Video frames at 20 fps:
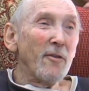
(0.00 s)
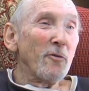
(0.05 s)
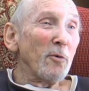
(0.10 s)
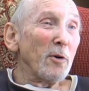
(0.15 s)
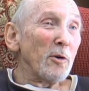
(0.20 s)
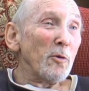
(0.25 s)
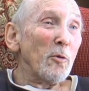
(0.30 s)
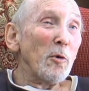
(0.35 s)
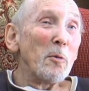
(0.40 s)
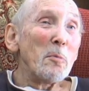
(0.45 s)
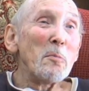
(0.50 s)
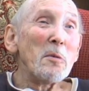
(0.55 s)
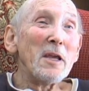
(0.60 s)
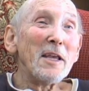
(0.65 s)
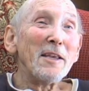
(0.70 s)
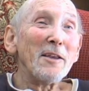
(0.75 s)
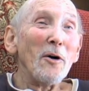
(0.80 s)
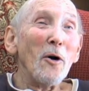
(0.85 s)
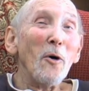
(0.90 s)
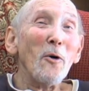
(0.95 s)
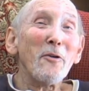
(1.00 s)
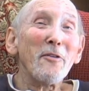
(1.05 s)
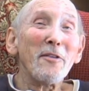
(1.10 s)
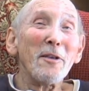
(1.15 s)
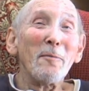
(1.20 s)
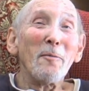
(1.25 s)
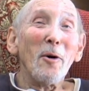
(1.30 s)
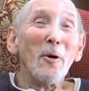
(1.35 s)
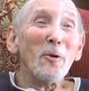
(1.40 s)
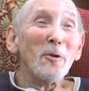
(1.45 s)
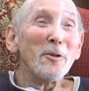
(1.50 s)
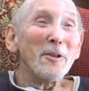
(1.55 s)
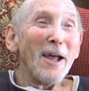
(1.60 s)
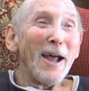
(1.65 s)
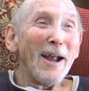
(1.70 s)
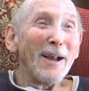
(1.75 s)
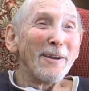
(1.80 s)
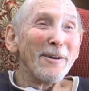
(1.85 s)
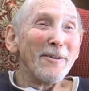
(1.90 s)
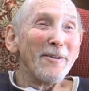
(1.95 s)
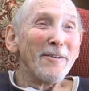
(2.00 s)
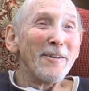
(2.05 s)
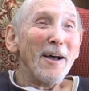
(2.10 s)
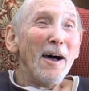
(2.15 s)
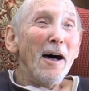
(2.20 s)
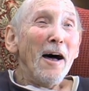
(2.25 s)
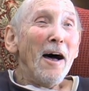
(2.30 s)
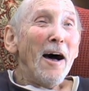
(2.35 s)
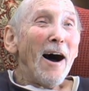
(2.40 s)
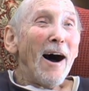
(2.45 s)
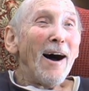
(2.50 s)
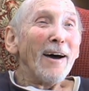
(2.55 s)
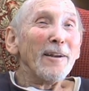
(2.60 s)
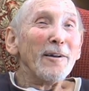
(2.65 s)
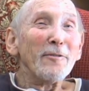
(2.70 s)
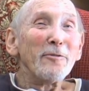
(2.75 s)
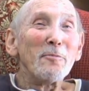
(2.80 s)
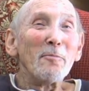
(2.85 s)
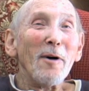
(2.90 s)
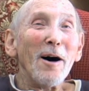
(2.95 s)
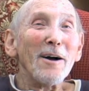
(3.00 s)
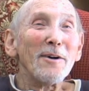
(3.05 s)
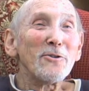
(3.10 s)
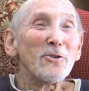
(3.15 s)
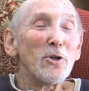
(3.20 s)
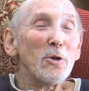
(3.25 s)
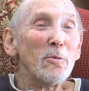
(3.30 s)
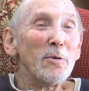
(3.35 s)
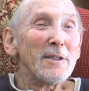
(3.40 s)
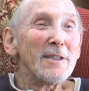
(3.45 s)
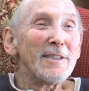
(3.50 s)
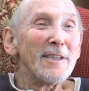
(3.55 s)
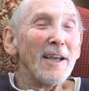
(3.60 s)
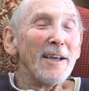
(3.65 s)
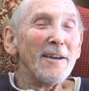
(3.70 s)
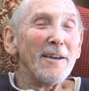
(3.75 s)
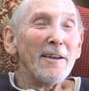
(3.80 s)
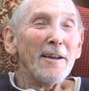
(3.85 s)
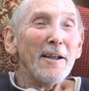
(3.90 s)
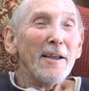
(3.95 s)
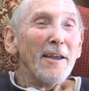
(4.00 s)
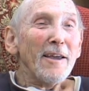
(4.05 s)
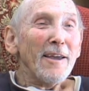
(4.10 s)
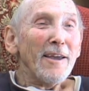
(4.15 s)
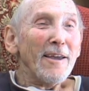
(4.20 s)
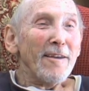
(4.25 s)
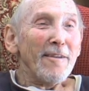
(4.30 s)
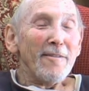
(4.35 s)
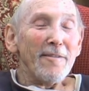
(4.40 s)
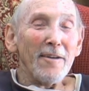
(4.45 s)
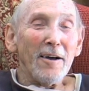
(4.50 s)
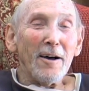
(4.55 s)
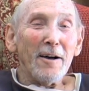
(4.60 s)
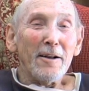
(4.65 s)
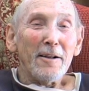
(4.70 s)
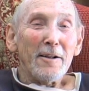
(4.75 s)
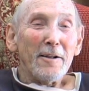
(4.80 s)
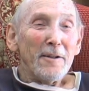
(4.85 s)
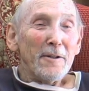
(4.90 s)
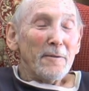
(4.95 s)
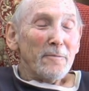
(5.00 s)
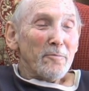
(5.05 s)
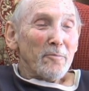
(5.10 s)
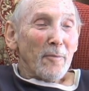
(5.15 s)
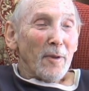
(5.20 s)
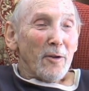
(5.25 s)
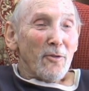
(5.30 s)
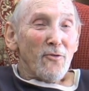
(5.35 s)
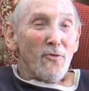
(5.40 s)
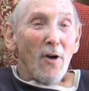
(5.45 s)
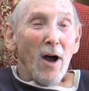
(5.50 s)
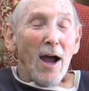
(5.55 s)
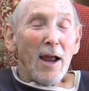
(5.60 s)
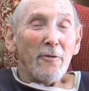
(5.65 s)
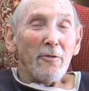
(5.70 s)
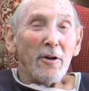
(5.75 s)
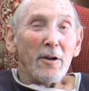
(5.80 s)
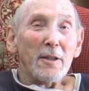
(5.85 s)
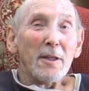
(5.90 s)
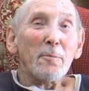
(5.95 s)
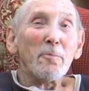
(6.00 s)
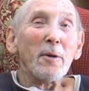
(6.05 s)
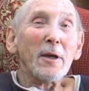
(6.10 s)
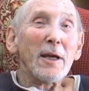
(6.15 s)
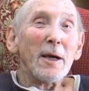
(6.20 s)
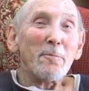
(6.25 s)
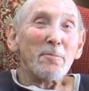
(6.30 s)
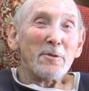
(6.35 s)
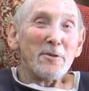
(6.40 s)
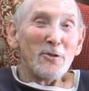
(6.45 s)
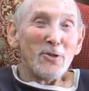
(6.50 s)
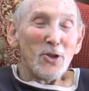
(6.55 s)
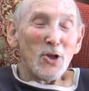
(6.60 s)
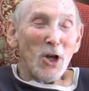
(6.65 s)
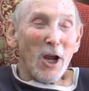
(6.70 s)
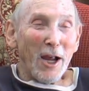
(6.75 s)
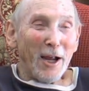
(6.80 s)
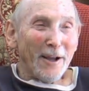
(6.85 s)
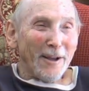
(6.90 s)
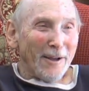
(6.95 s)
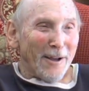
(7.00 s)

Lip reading: We would meet some old actors. Adolphe Manjou would send his driver to pick up his check.